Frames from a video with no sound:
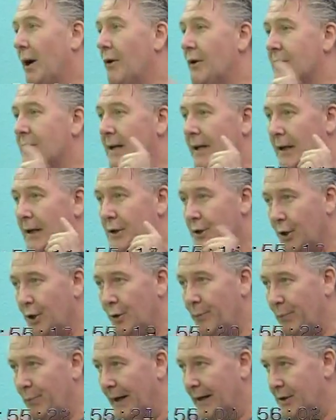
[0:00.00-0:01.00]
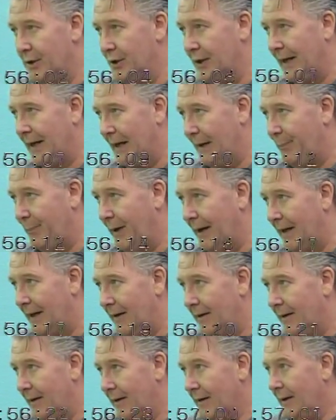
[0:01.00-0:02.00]
Pro, there's only two places you get the paint.
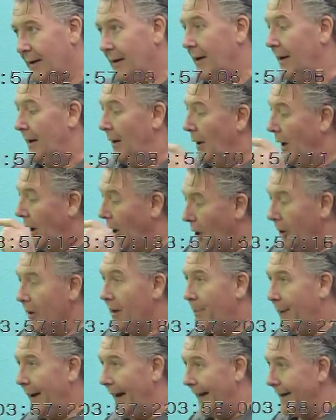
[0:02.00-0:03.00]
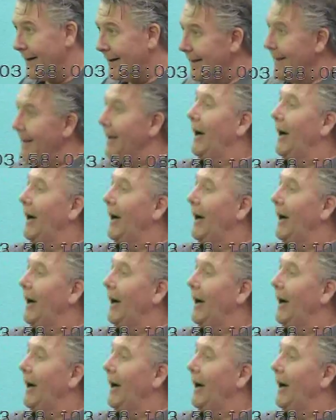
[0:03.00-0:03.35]
On the pad